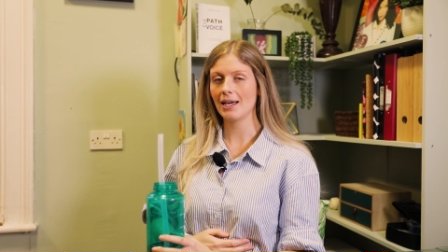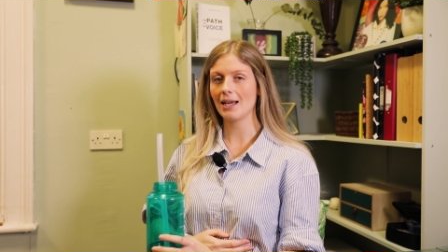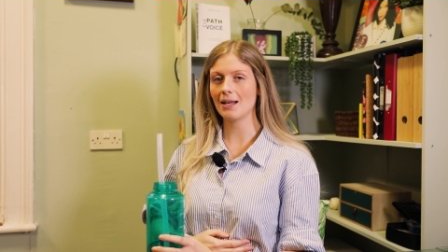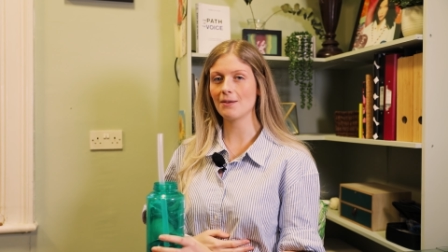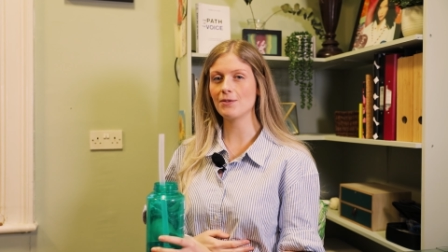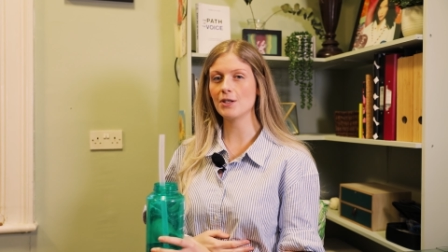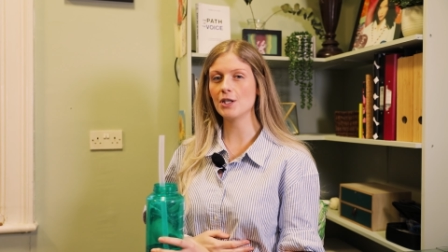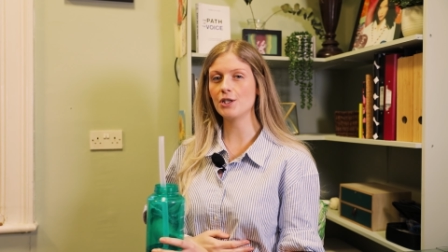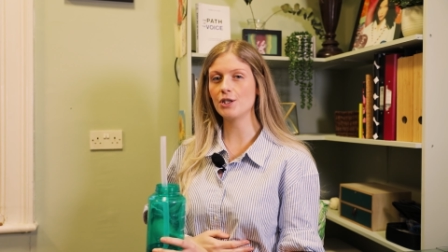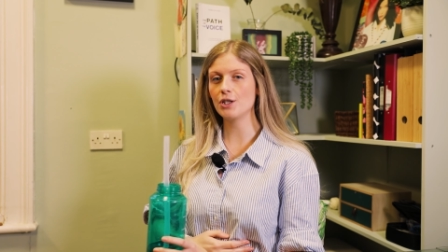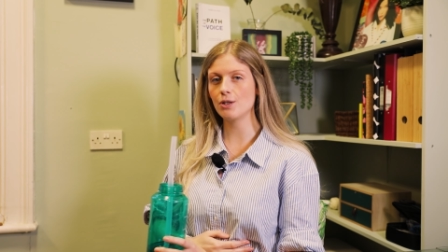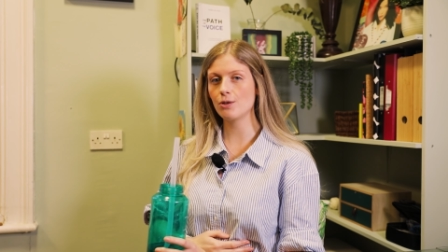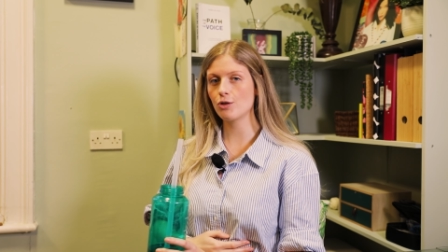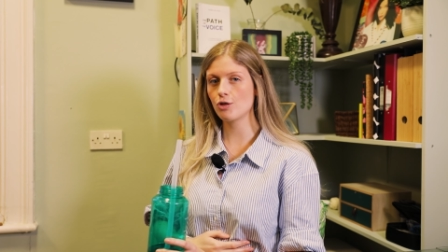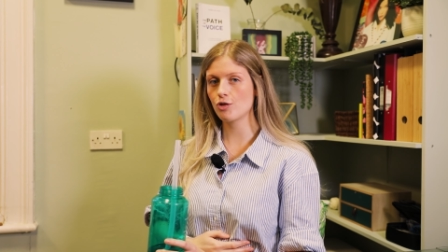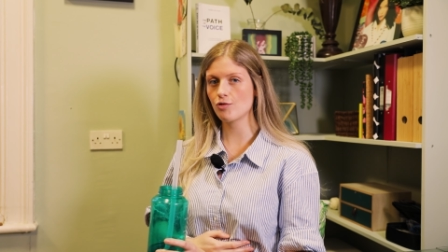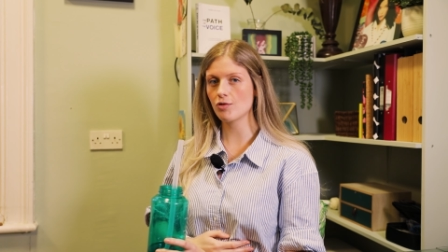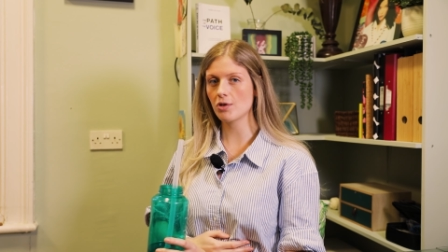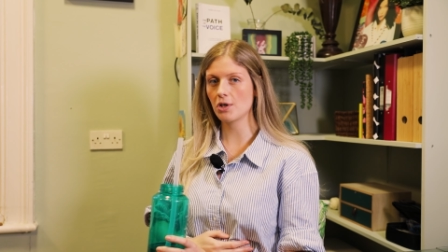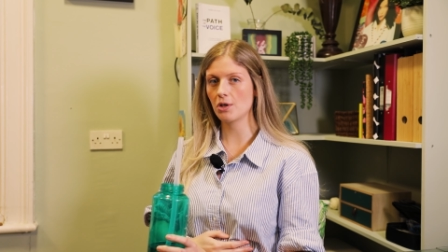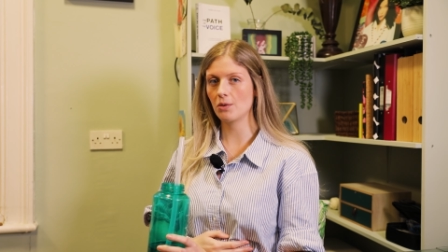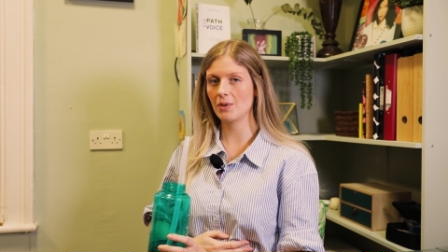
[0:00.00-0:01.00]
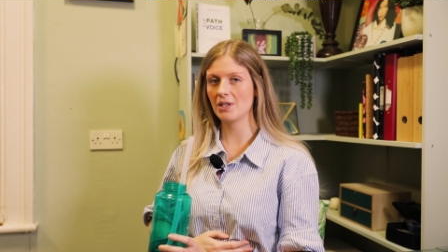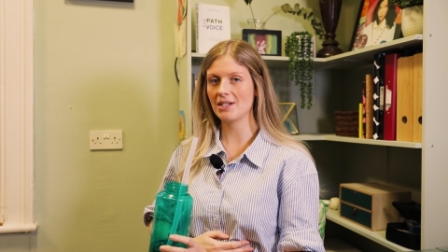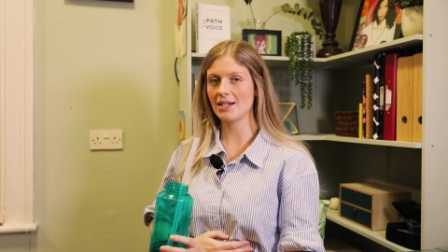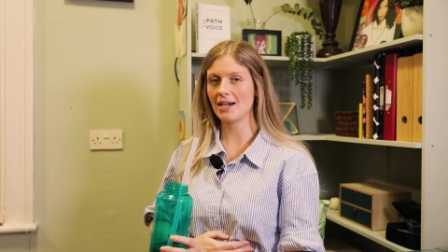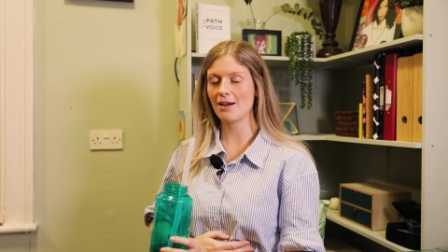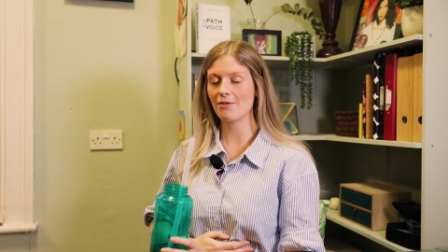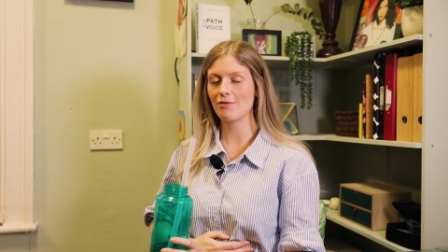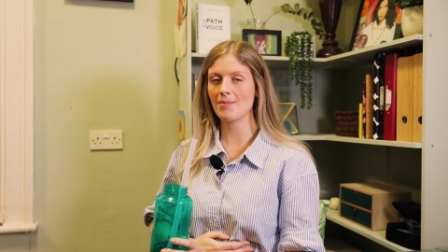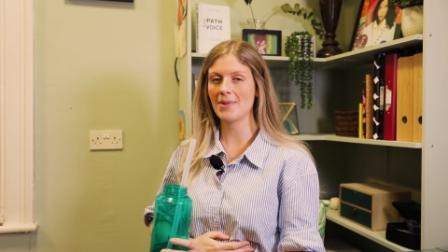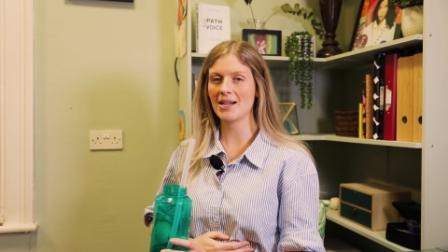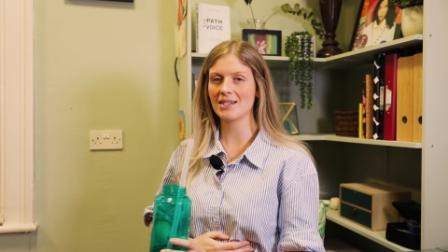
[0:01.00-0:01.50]
If you do struggle with
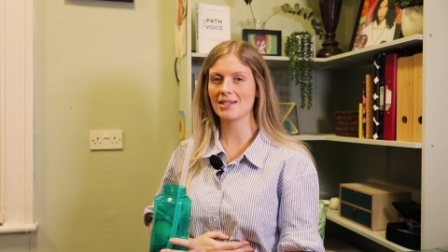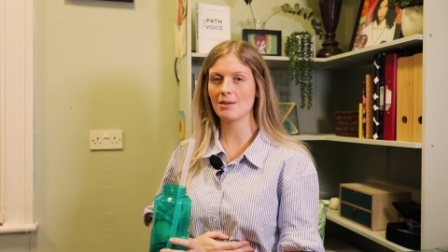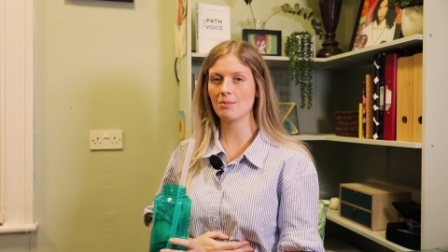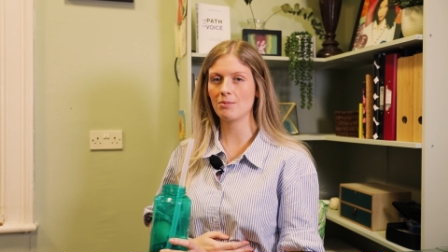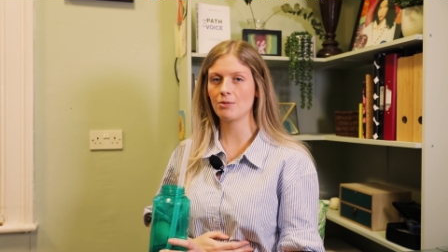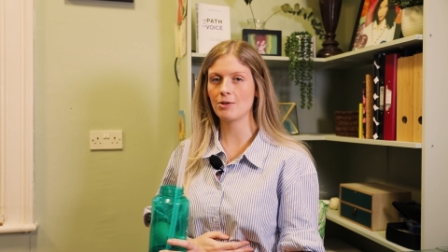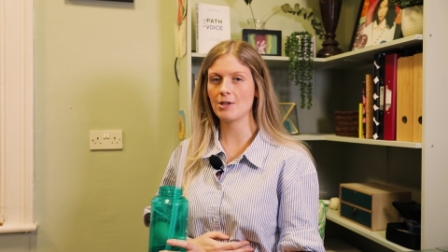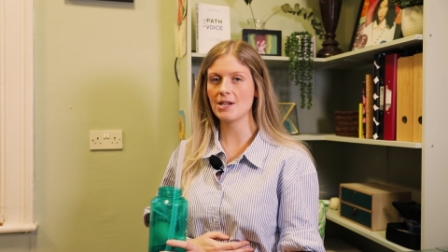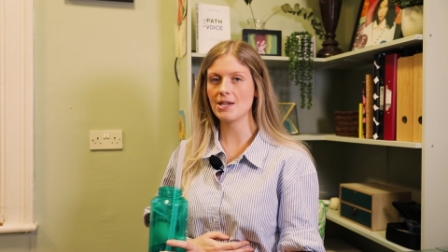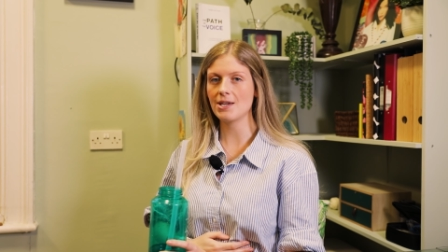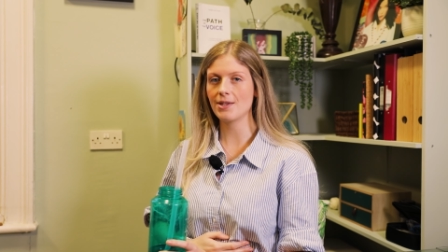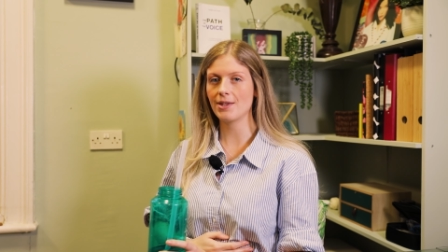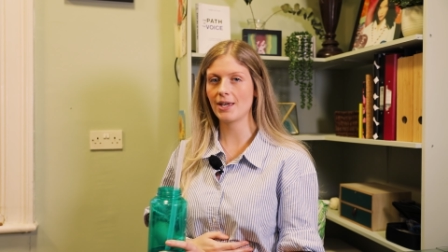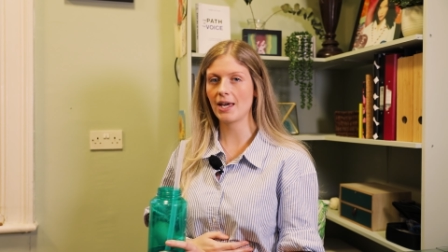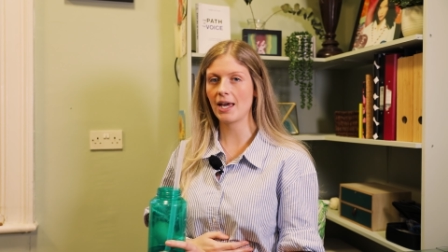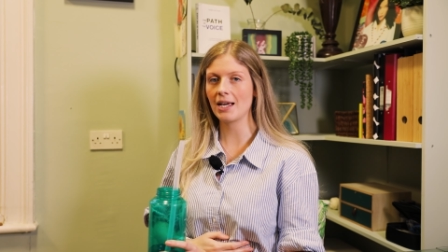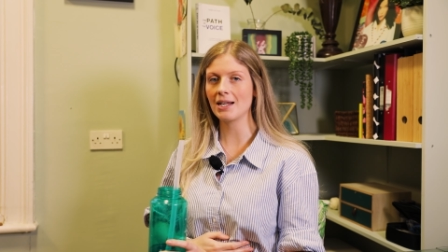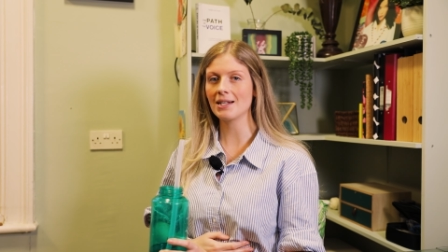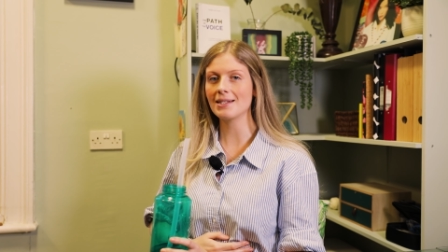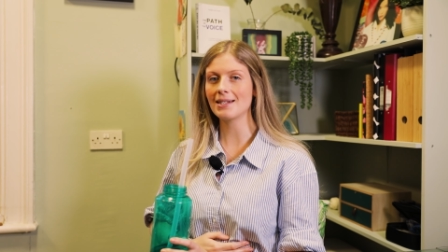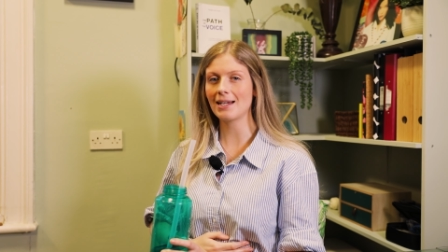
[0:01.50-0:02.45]
diaphragmatic breathing,